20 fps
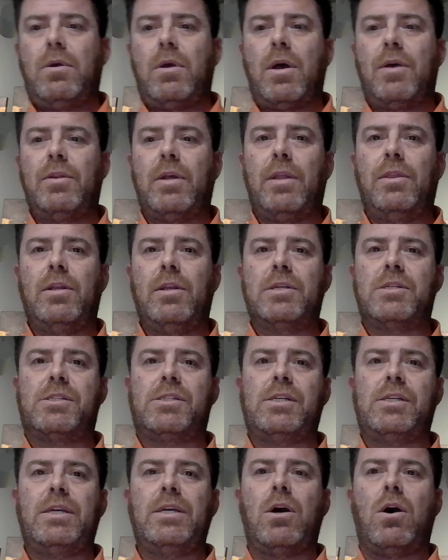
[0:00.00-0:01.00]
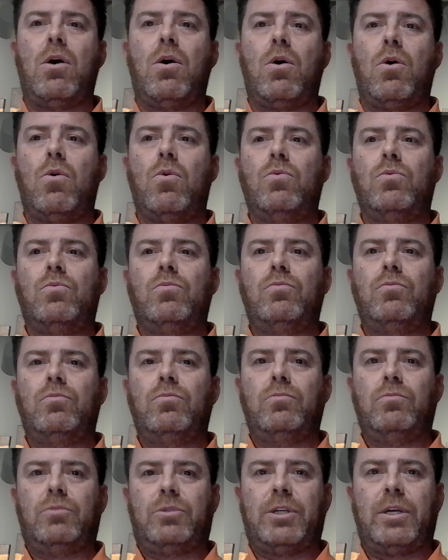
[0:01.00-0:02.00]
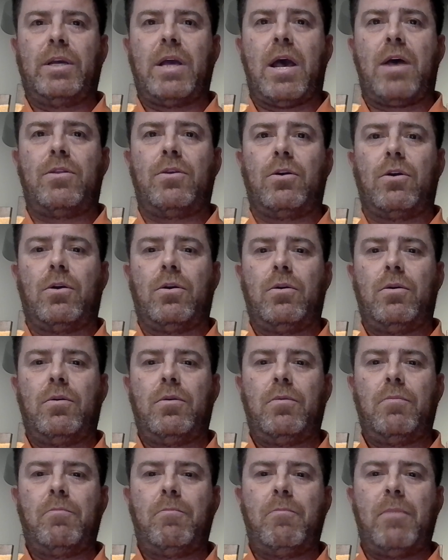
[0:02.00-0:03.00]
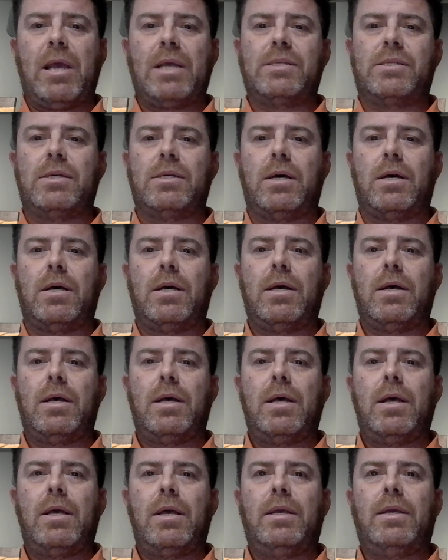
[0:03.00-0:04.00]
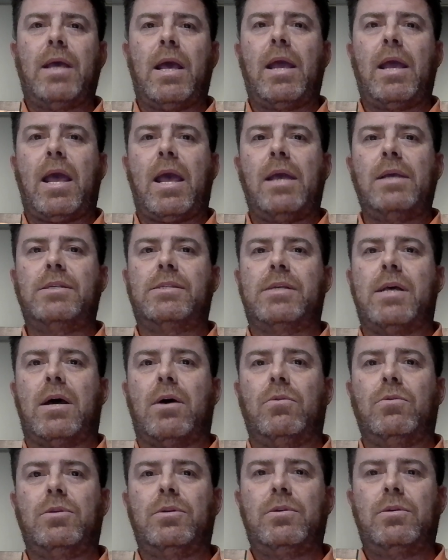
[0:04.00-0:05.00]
And then the CO together makes a KA sound.